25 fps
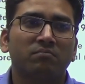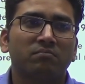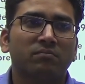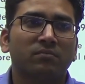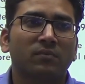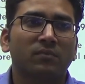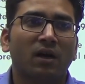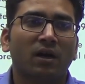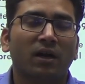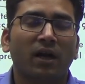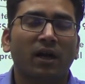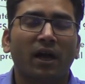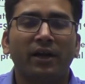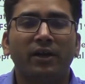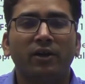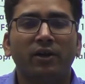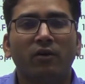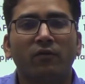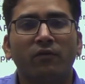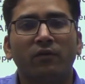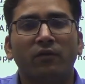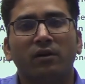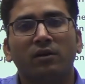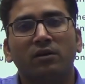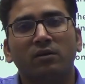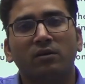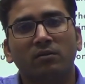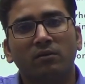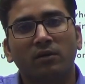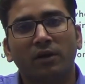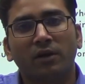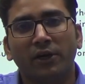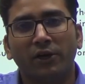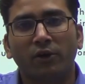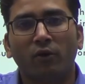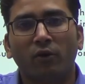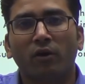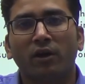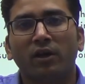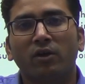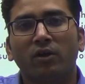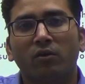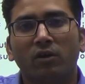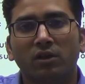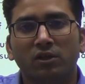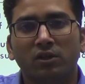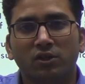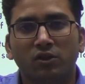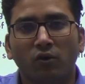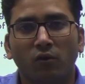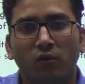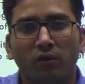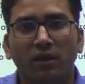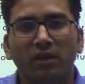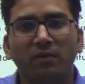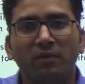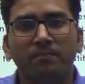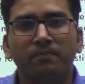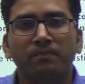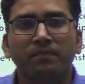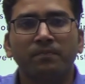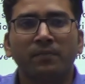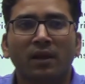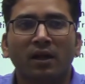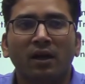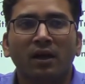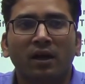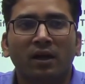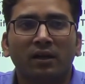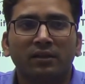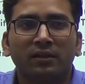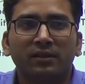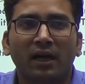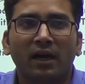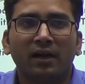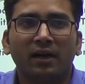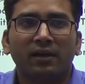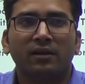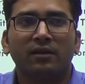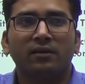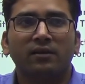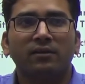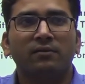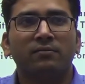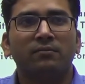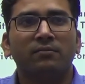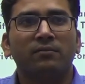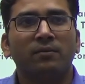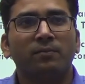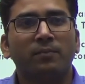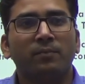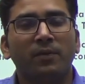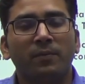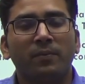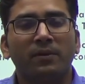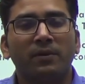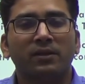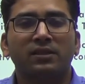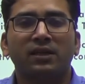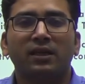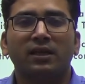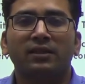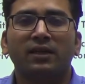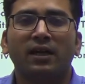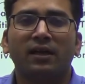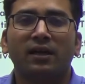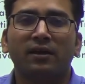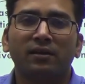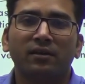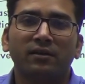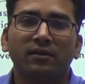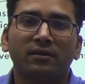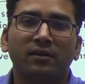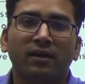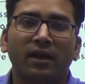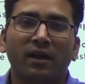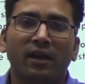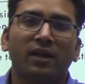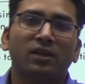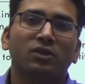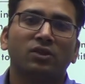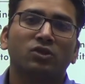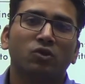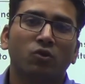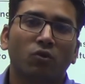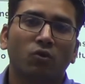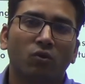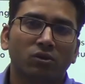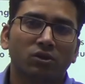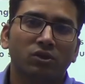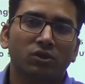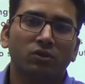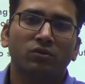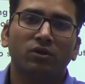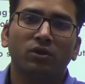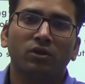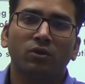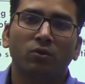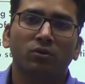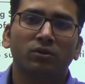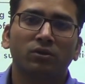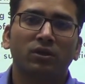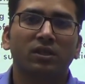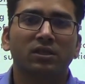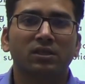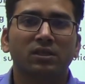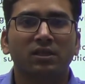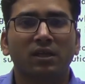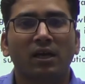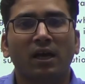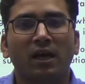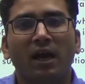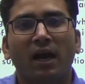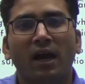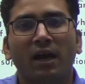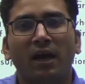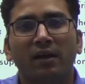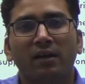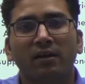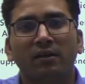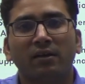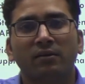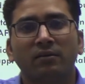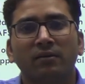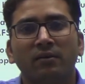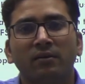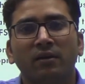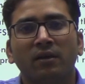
a kind of rhetoric or a story that people say that trains goes to the Northeast and